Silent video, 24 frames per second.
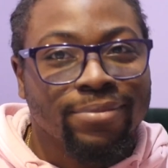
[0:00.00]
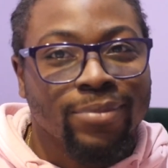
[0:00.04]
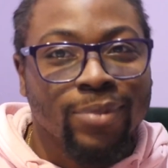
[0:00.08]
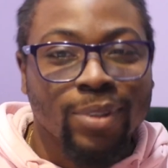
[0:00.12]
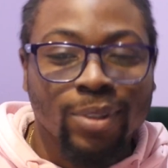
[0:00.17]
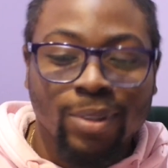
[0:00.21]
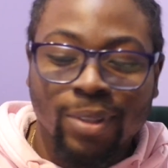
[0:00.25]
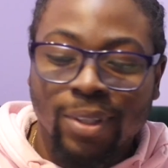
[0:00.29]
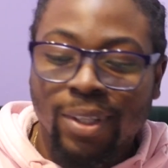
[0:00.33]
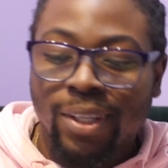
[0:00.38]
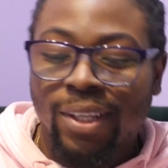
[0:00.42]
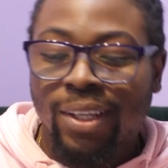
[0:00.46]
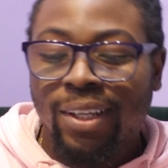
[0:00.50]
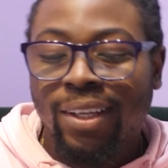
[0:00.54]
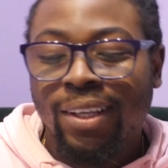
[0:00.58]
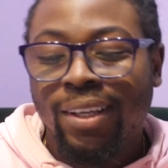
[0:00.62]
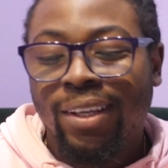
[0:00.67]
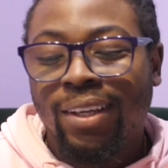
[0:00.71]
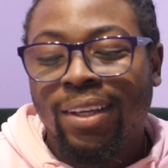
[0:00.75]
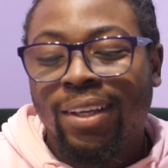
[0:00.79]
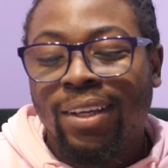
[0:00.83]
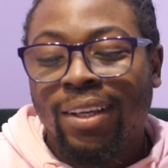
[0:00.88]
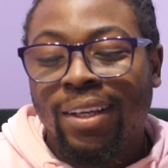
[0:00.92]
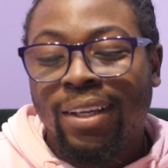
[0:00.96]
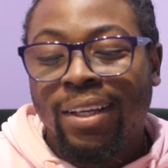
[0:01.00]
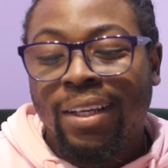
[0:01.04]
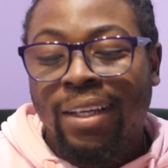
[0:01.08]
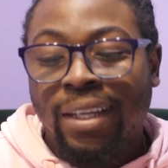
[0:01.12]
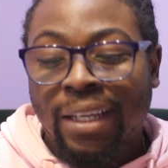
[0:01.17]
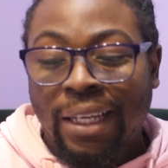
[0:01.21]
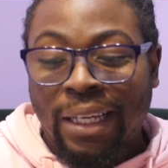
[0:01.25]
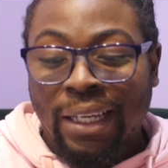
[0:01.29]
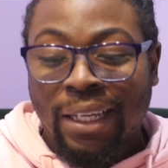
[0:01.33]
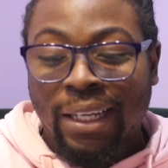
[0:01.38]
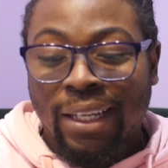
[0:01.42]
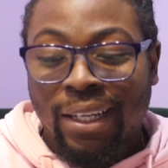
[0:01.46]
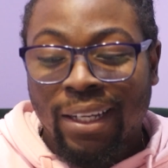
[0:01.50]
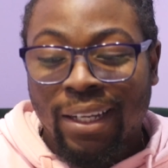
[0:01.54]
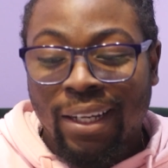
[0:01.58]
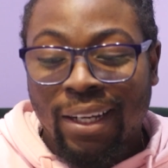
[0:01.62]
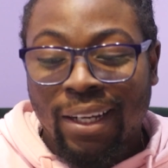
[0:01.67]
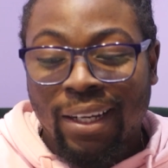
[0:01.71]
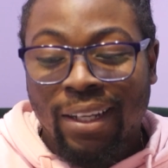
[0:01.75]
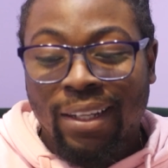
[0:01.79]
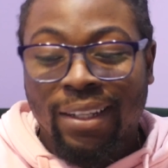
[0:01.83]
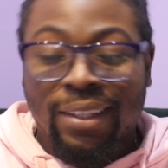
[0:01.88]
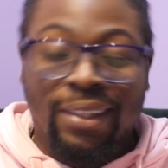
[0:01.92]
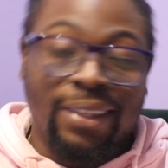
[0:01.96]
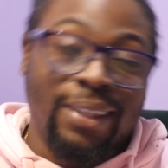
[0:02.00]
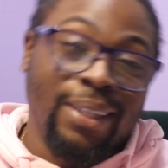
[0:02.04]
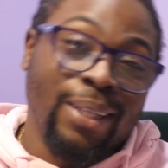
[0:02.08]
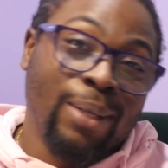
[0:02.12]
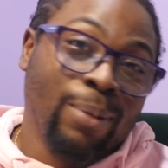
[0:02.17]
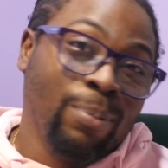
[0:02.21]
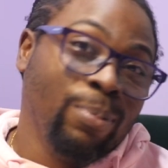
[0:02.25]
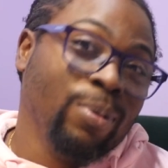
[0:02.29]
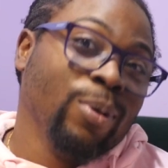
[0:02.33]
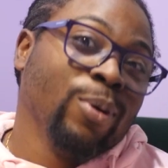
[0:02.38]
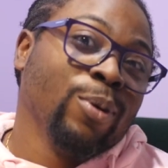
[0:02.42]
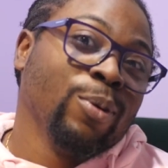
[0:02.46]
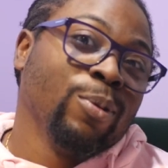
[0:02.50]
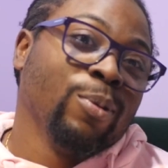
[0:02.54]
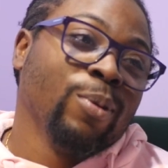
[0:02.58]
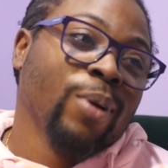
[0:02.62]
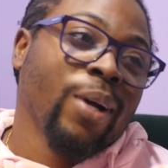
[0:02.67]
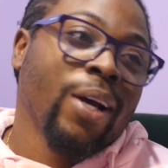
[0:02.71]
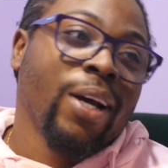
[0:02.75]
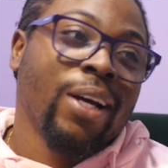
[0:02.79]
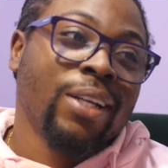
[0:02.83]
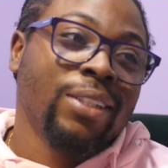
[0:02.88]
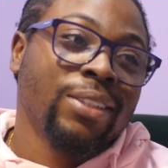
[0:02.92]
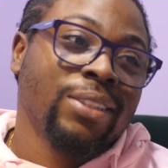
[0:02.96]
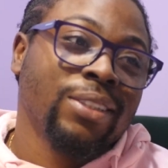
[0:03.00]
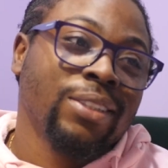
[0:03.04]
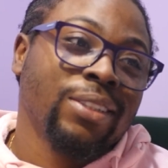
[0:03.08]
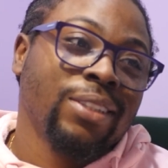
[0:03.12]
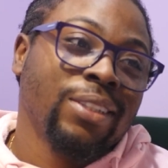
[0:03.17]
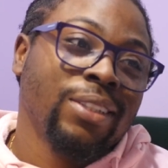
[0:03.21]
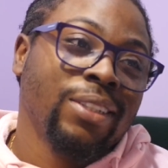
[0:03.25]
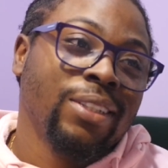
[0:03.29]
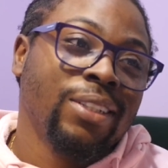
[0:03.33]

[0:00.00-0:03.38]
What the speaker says: okay, a leopard wrasse.